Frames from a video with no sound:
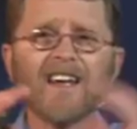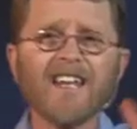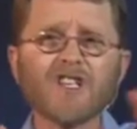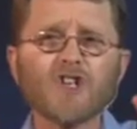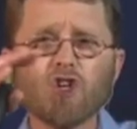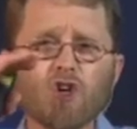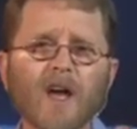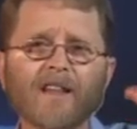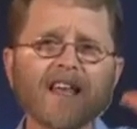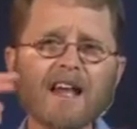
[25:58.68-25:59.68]
need to look
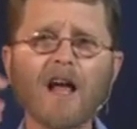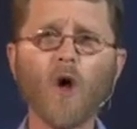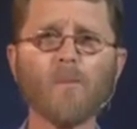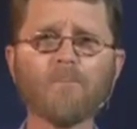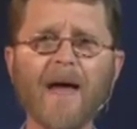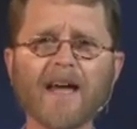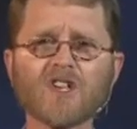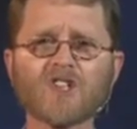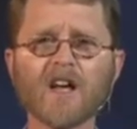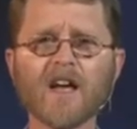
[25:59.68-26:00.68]
at that whole
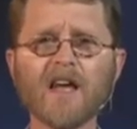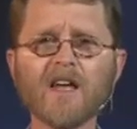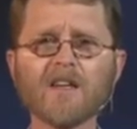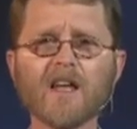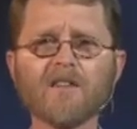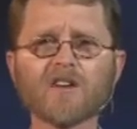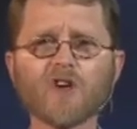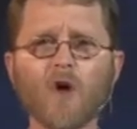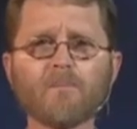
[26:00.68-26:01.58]
package in, in this whole